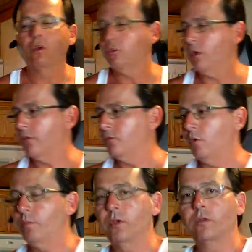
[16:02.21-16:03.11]
know you have
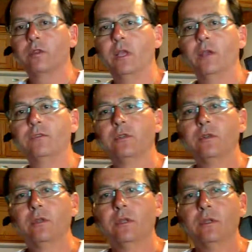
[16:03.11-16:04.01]
no pills left,
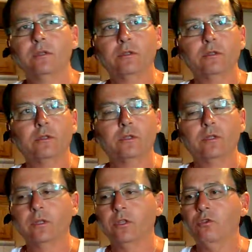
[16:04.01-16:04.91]

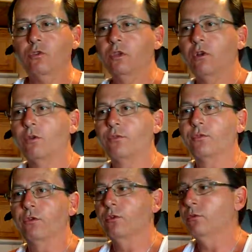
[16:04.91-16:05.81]
you can go
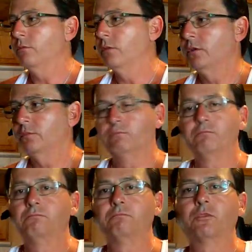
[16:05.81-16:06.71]
through
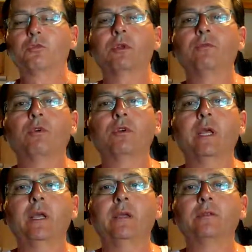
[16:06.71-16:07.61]
3-4
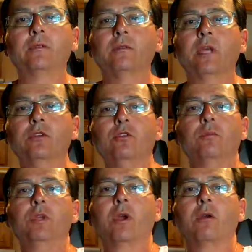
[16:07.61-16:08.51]
days and you'll
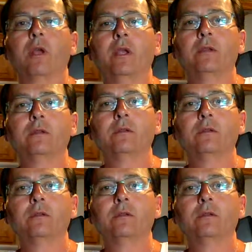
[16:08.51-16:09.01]
be alright.